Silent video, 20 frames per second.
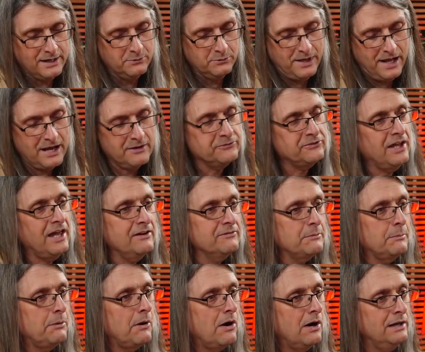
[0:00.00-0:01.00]
I don't have to
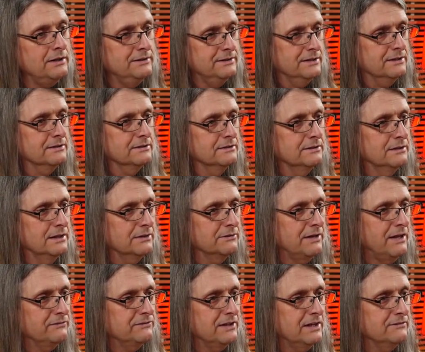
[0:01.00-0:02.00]
have a pawn there. I
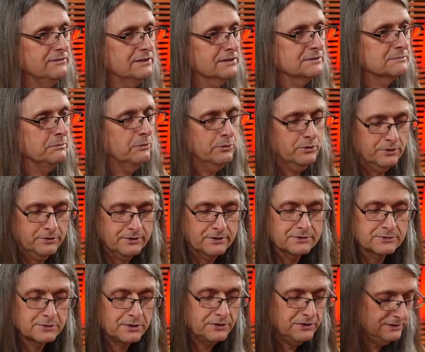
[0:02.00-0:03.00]
don't have to have an explorer there. So